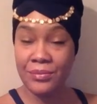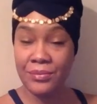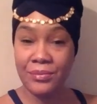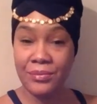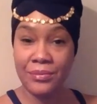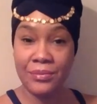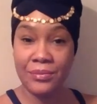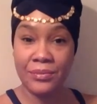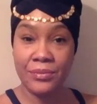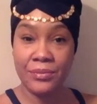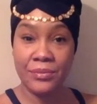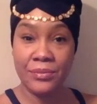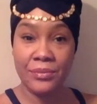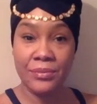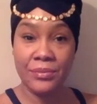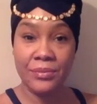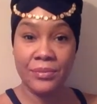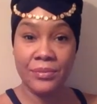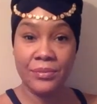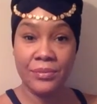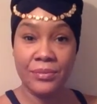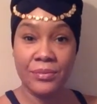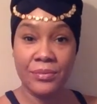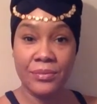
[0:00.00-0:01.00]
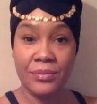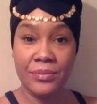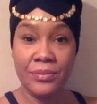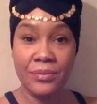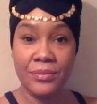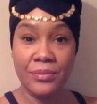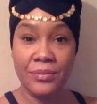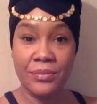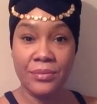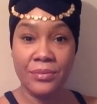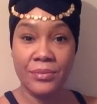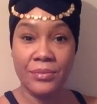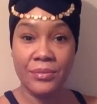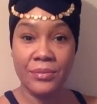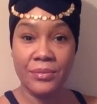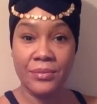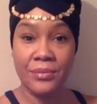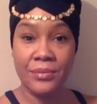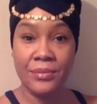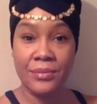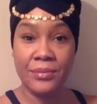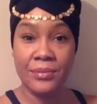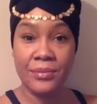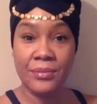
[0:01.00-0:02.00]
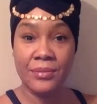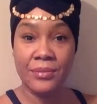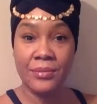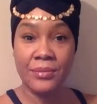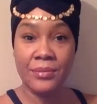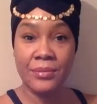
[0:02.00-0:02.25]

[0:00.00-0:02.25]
Nothing is said.